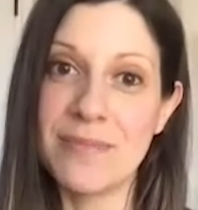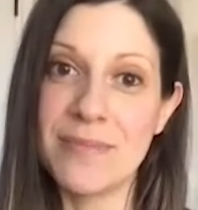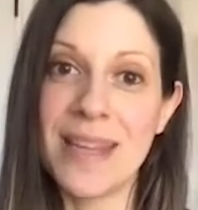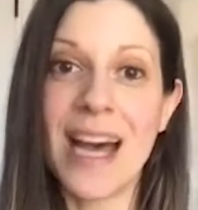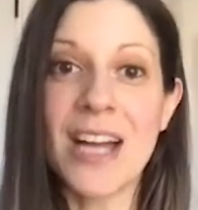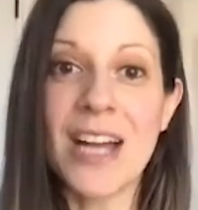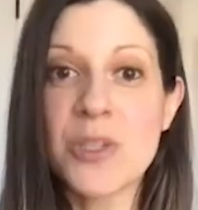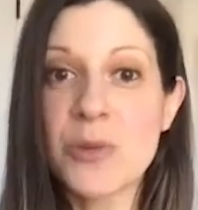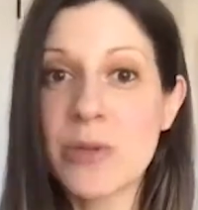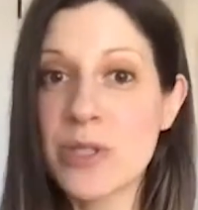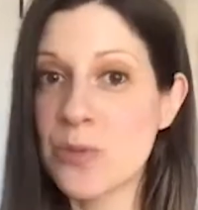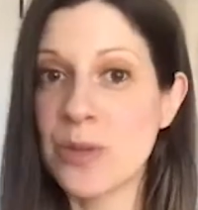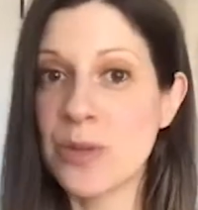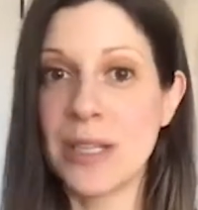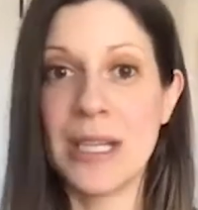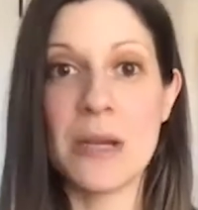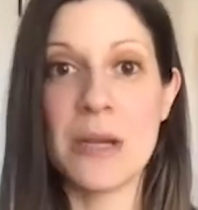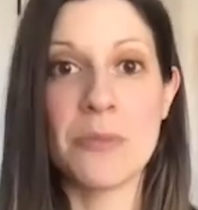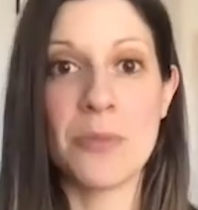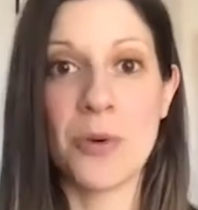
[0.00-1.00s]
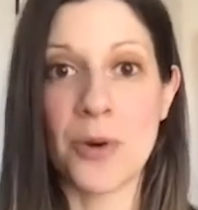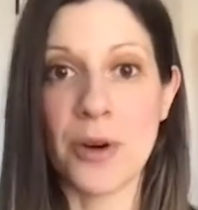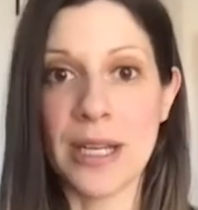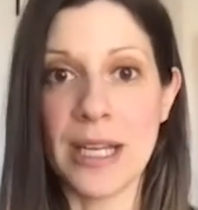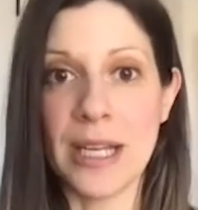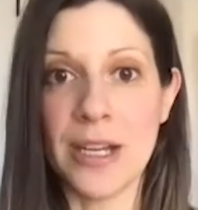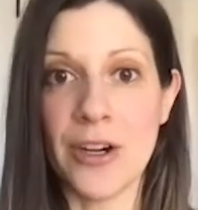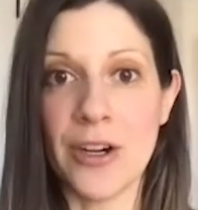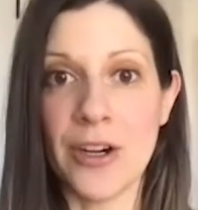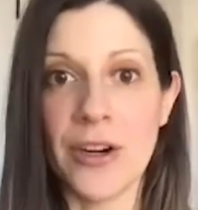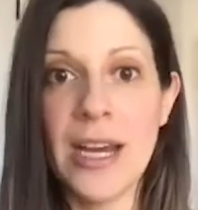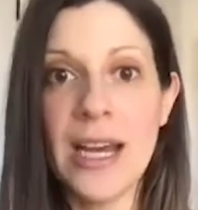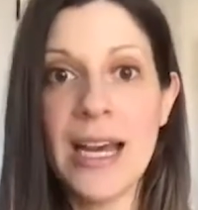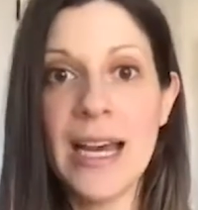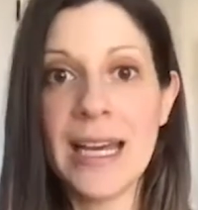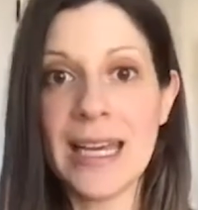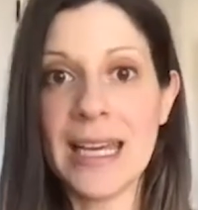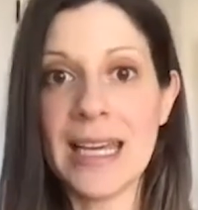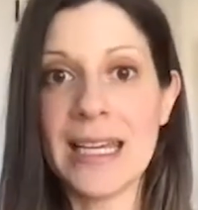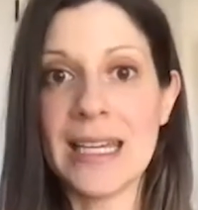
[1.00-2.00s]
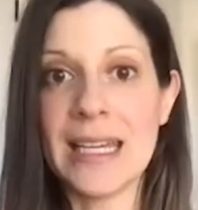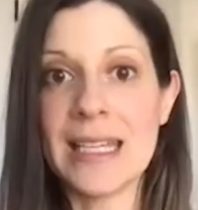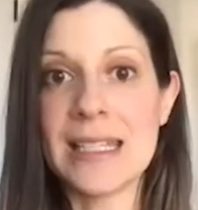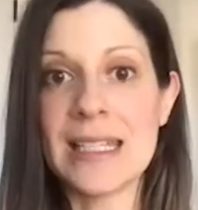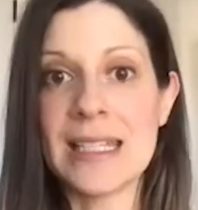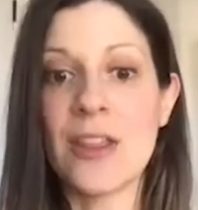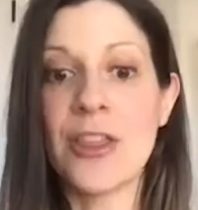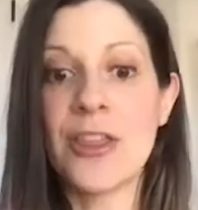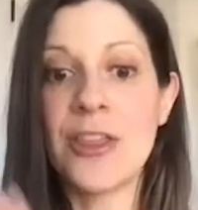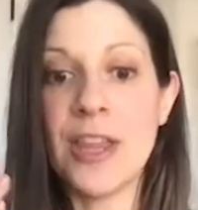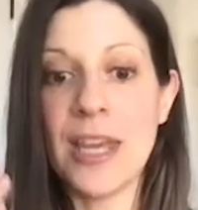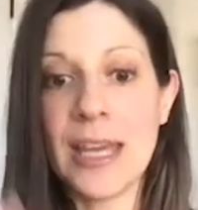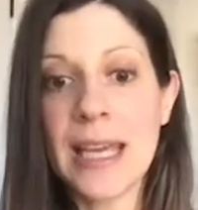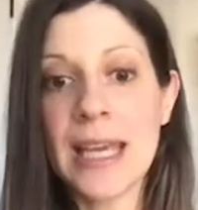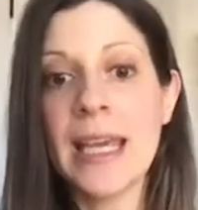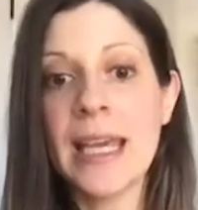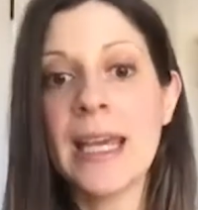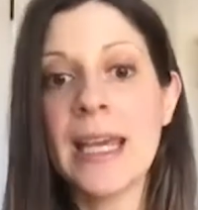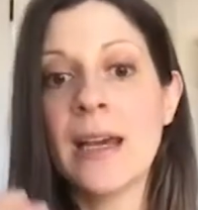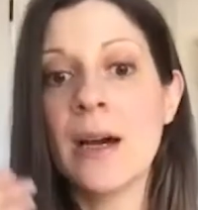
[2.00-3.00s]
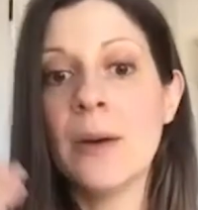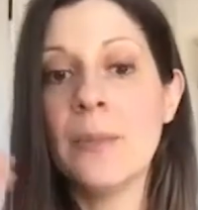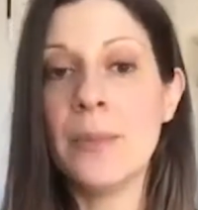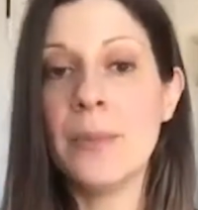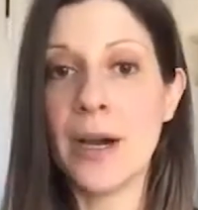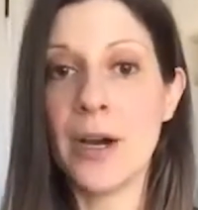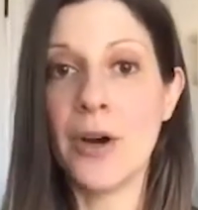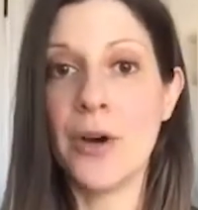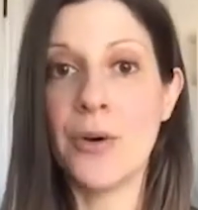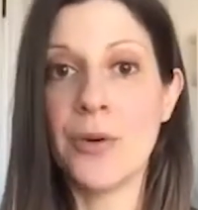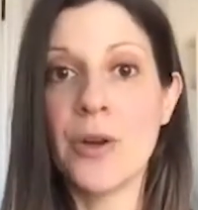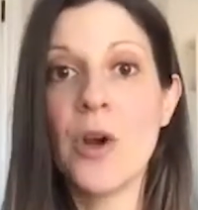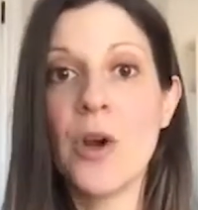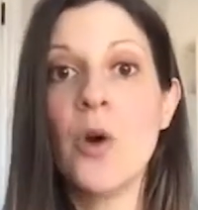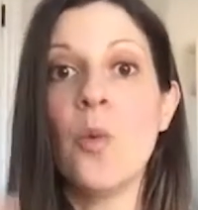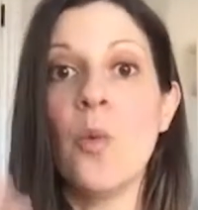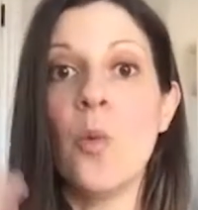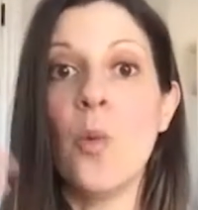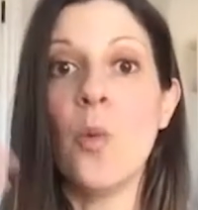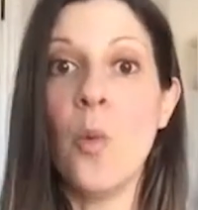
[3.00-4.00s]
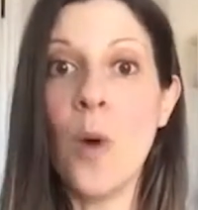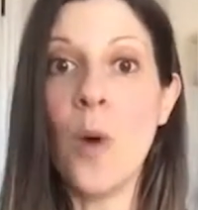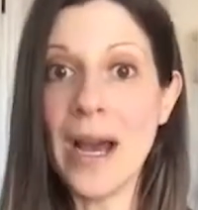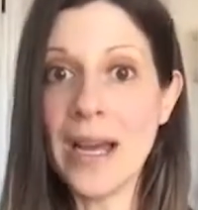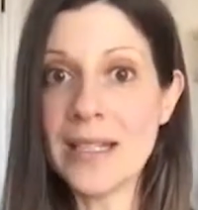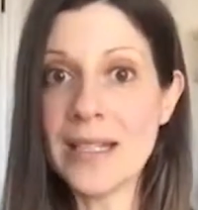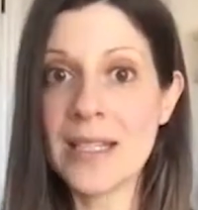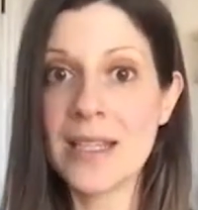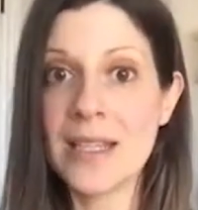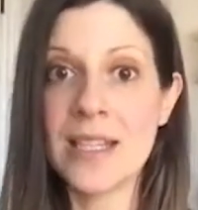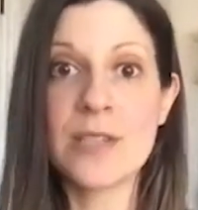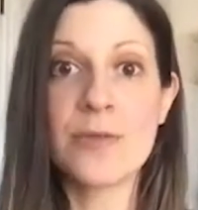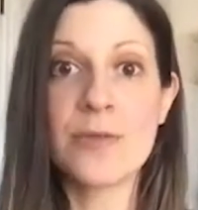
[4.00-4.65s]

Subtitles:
That's what's really important here, is thinking about what this